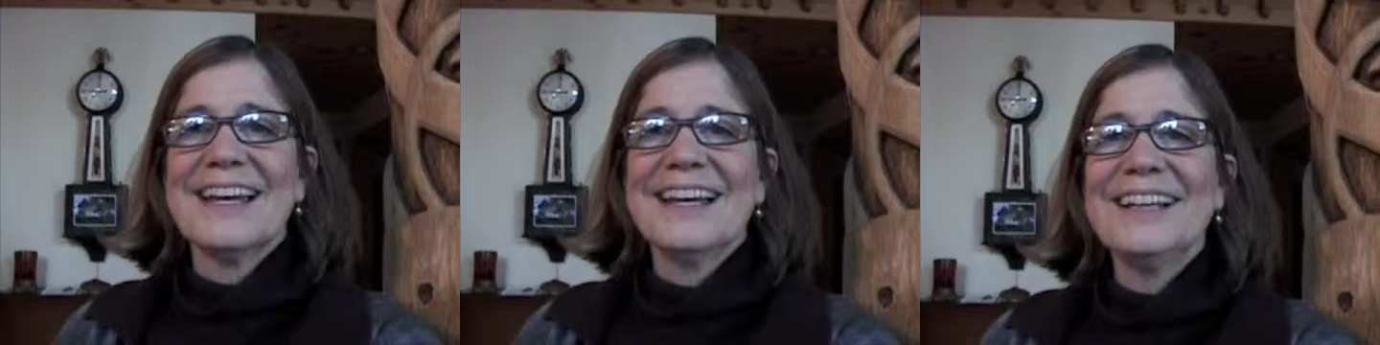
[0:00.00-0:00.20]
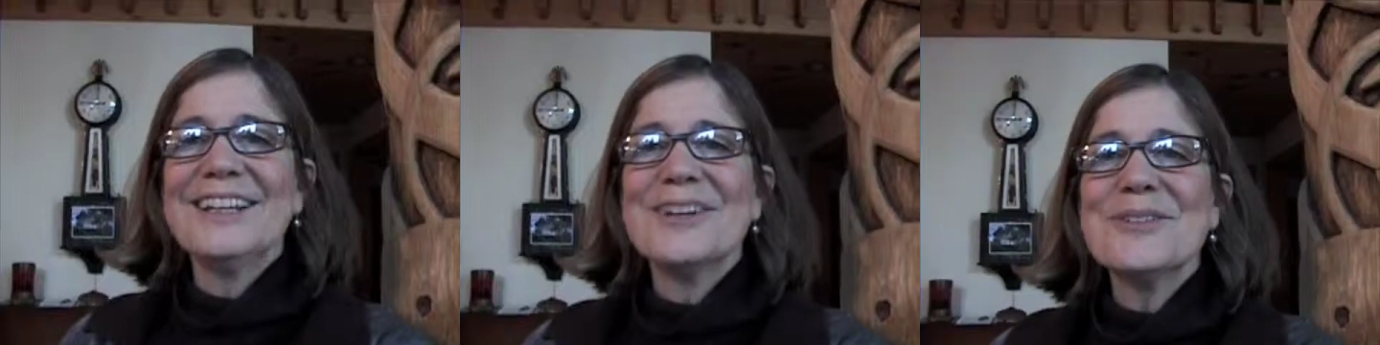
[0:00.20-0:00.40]

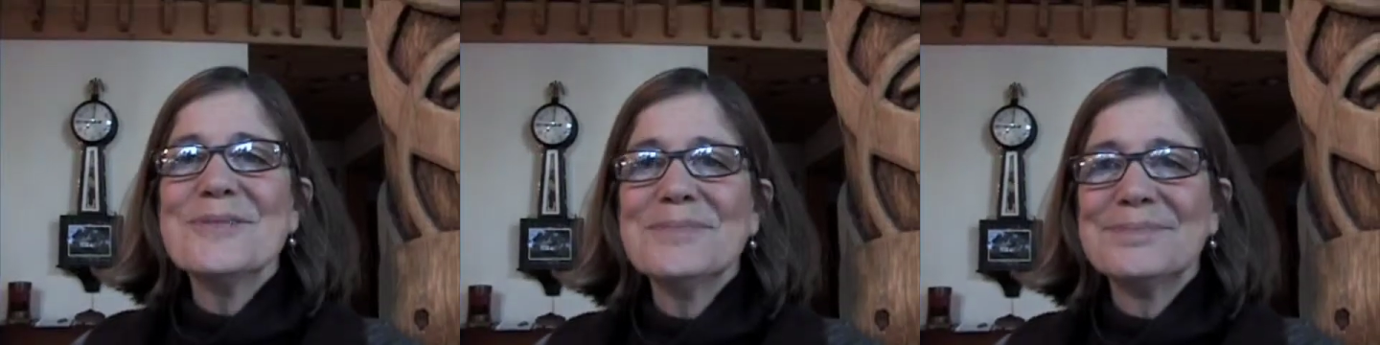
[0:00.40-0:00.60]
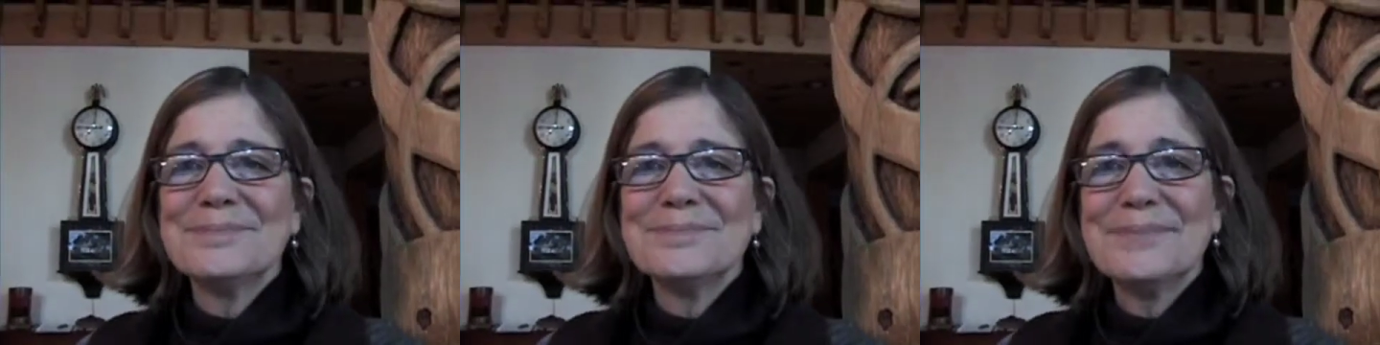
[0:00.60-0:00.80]

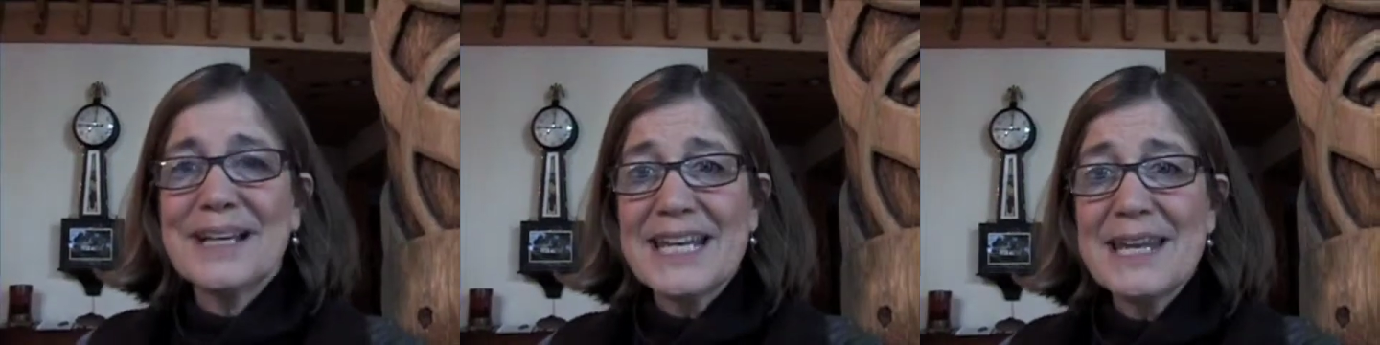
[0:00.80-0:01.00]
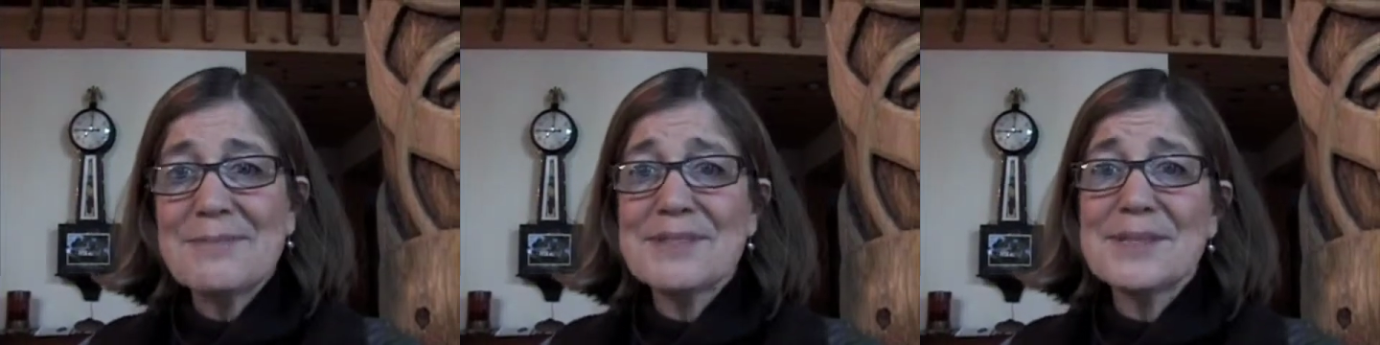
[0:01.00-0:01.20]
Hello,
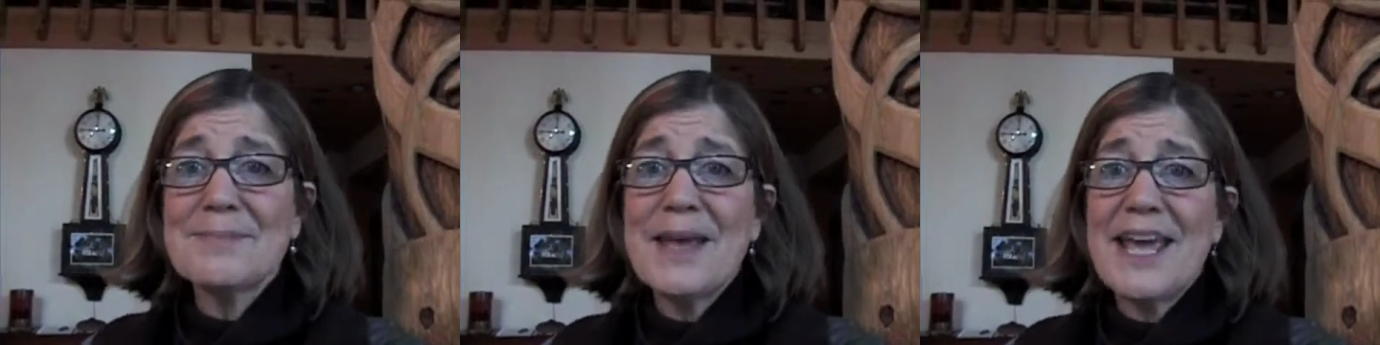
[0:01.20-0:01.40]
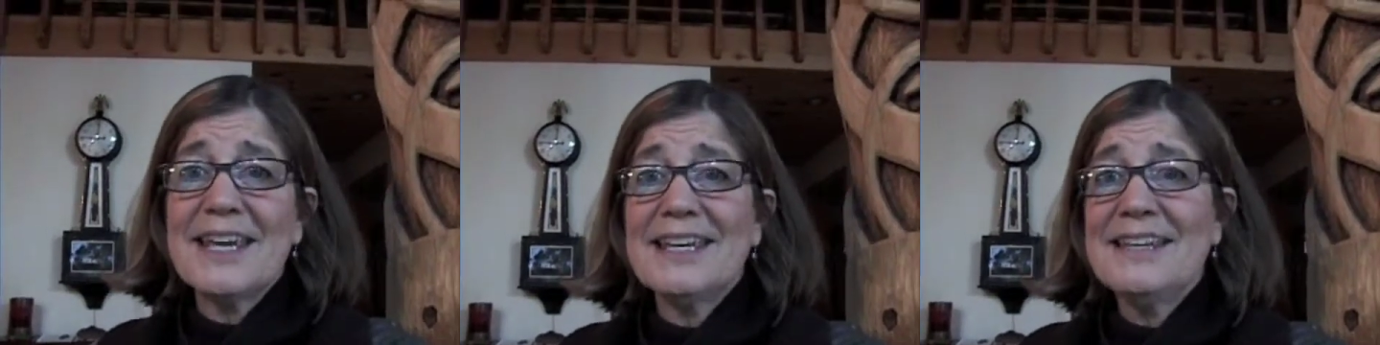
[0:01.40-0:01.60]
my name is
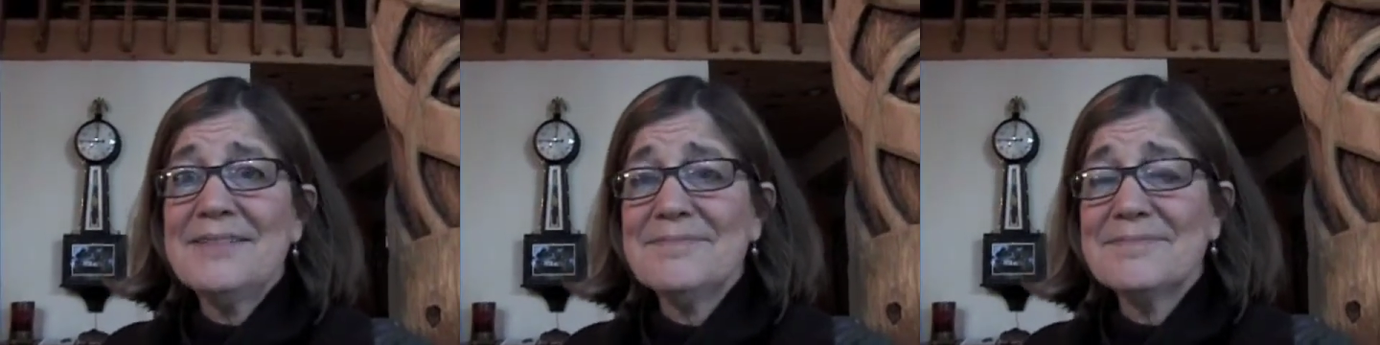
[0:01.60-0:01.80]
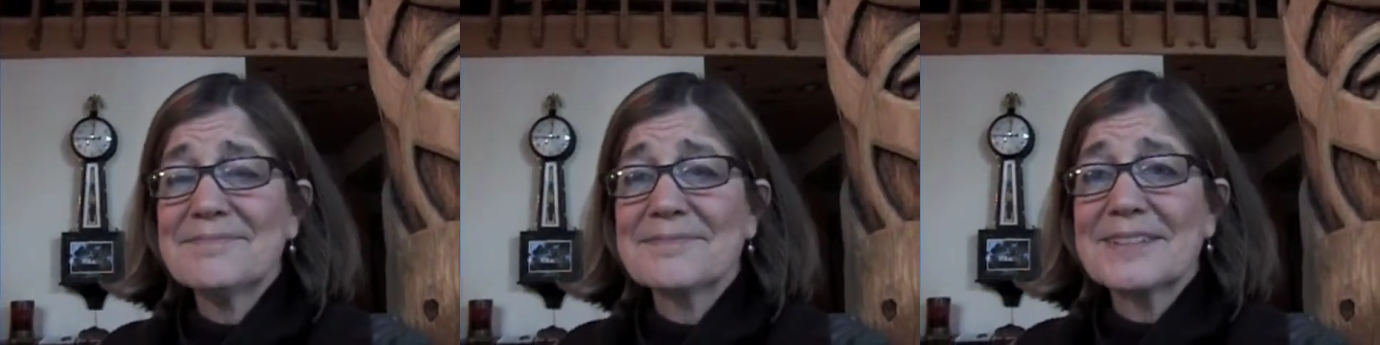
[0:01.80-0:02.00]

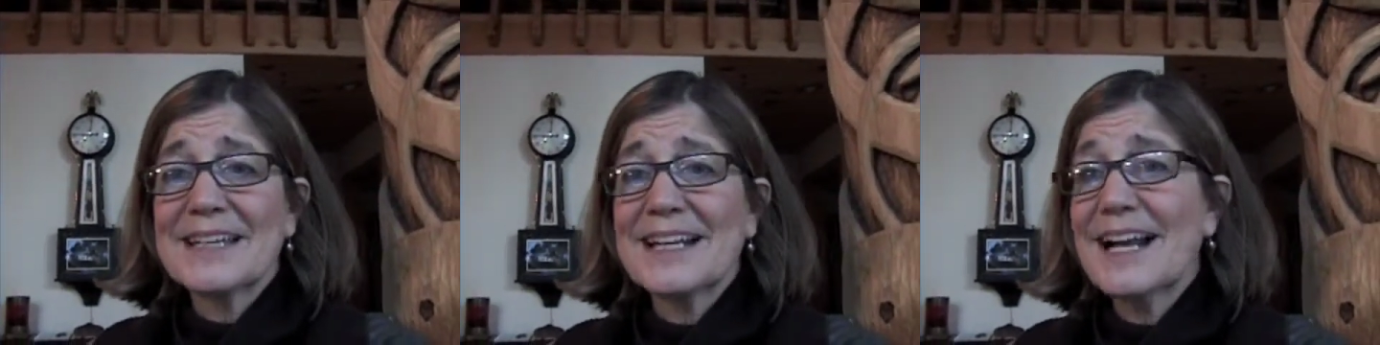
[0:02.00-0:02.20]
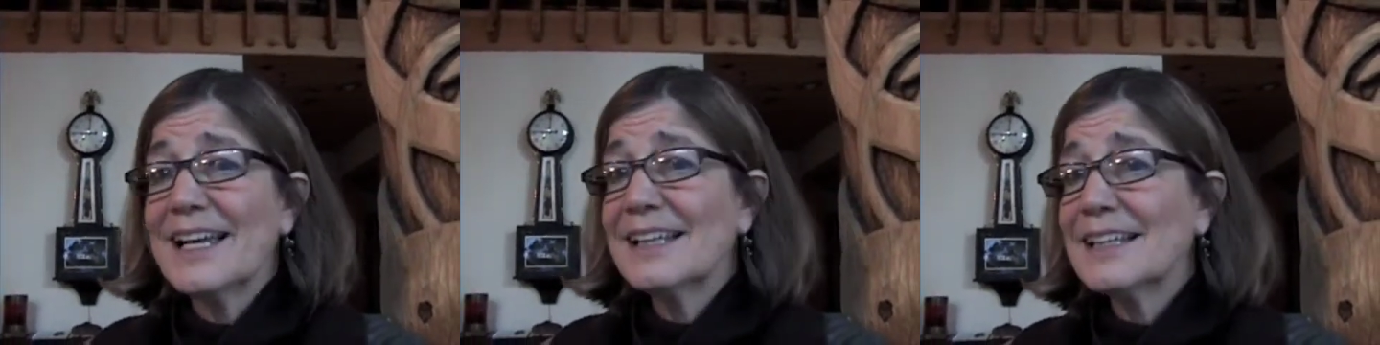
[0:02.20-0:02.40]
Maggie,
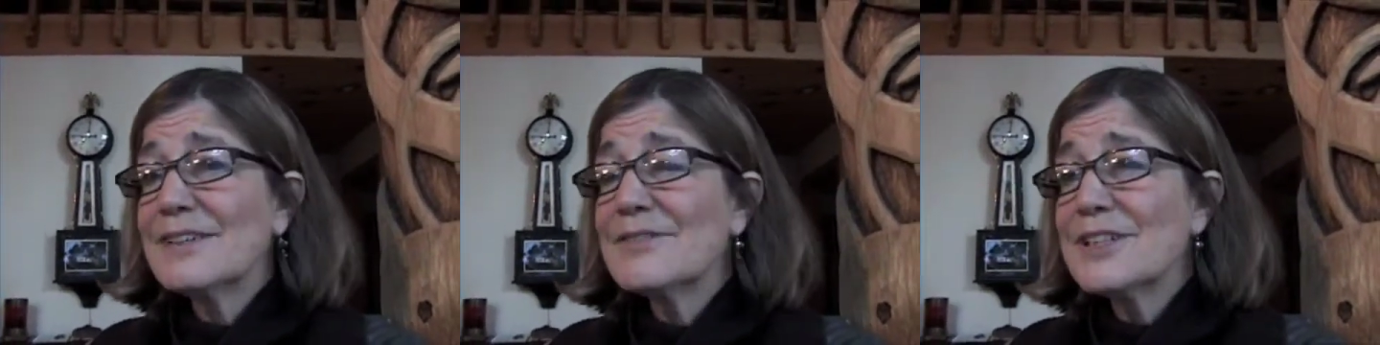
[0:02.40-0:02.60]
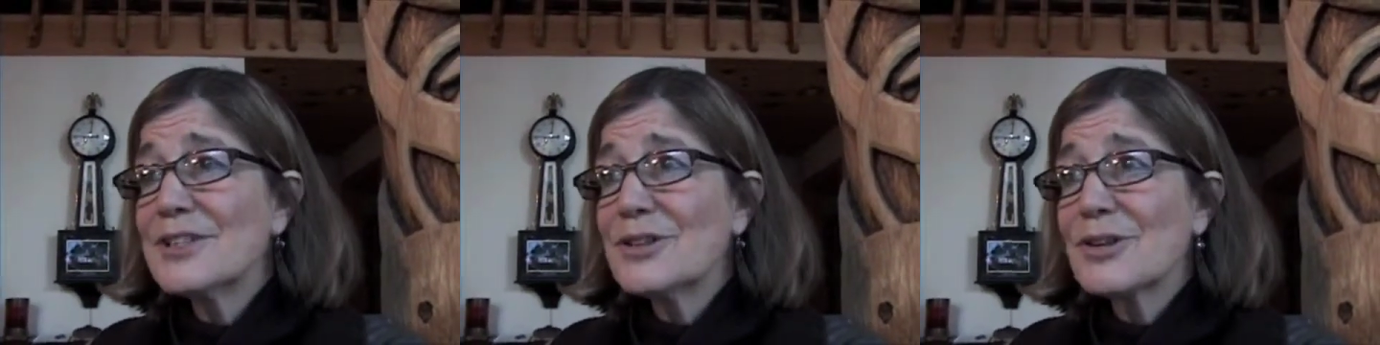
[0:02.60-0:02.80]
and I
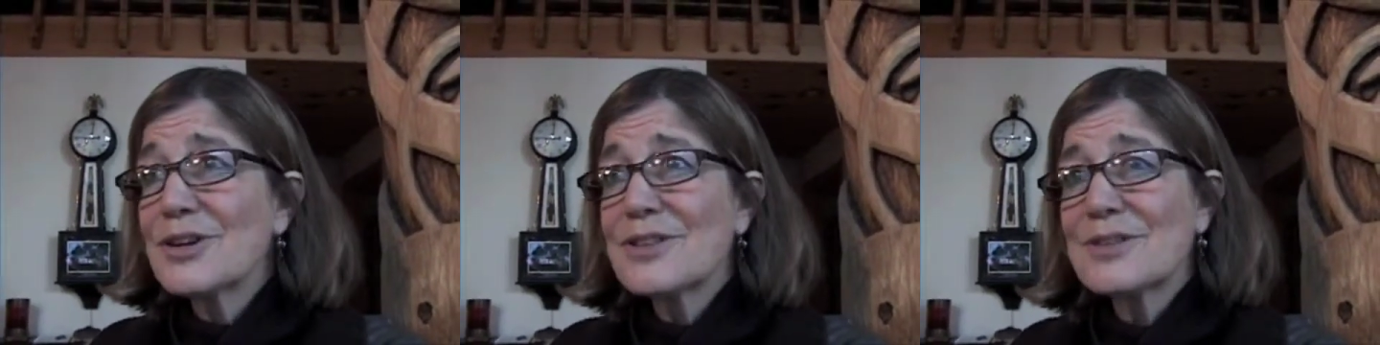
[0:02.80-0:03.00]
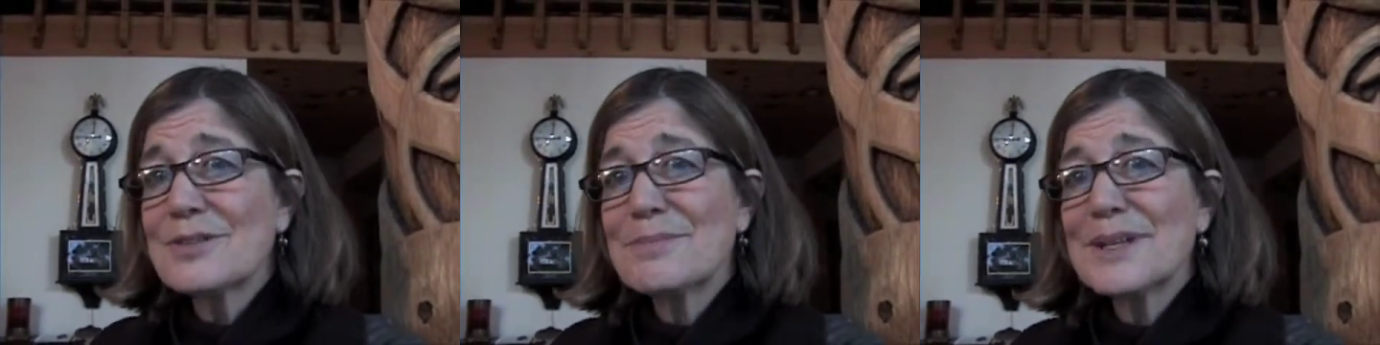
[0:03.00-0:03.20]
live in
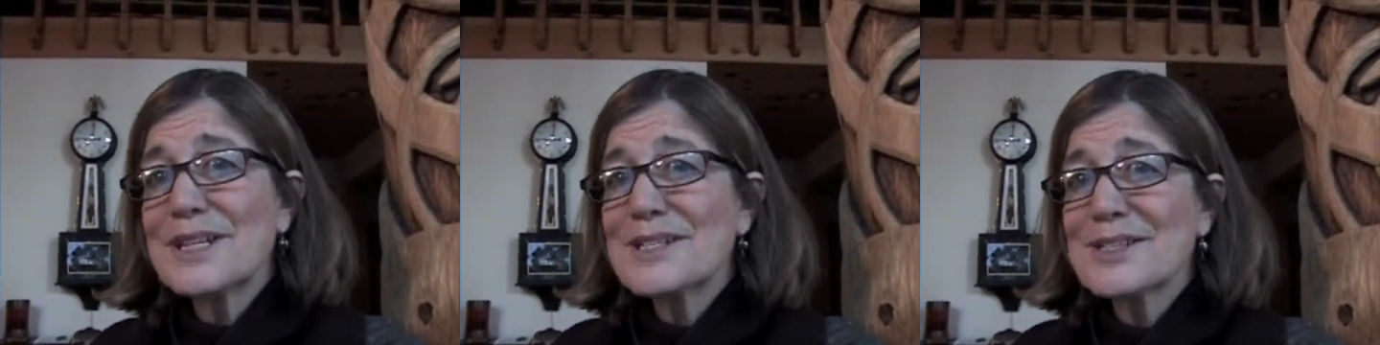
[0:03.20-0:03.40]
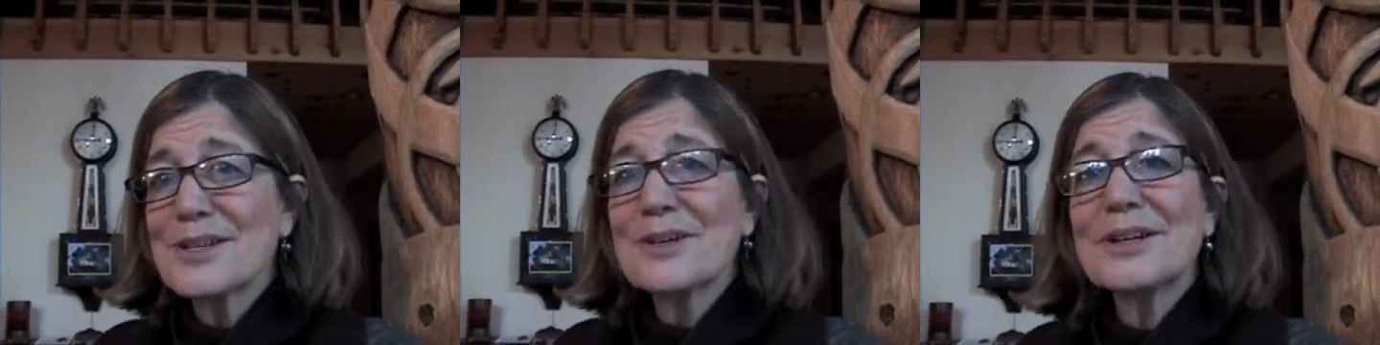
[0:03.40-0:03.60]
northern
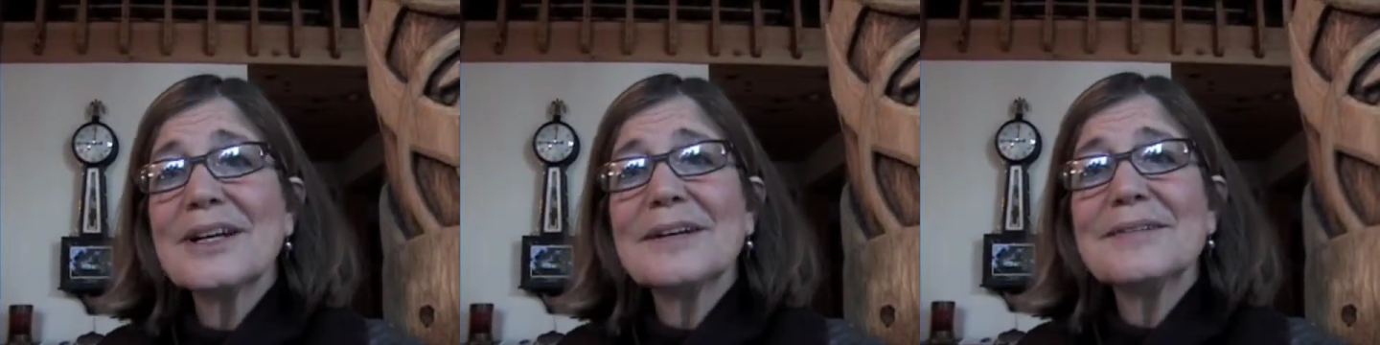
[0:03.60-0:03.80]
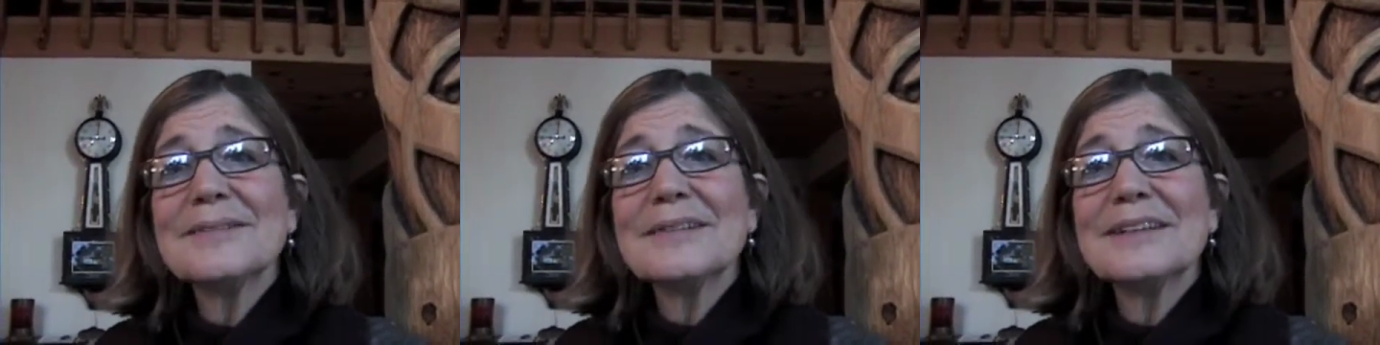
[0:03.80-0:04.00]

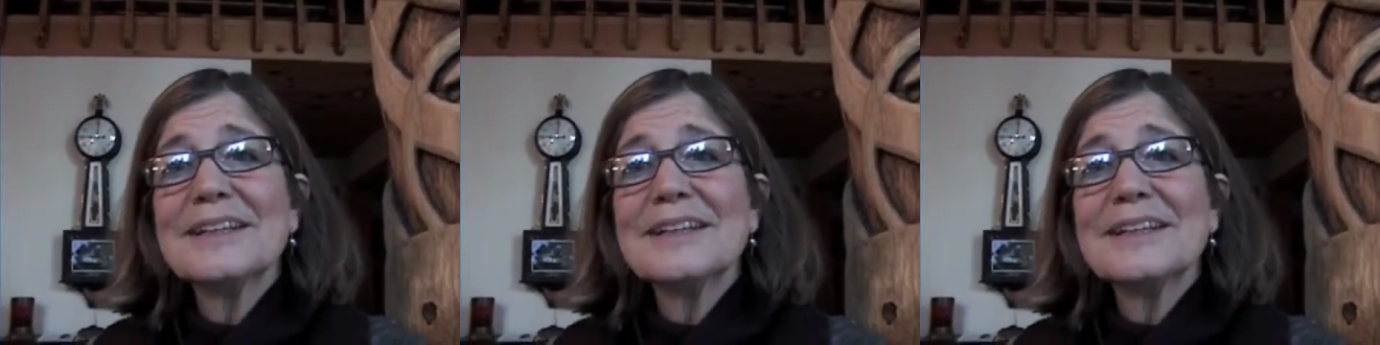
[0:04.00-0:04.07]
Minnesota.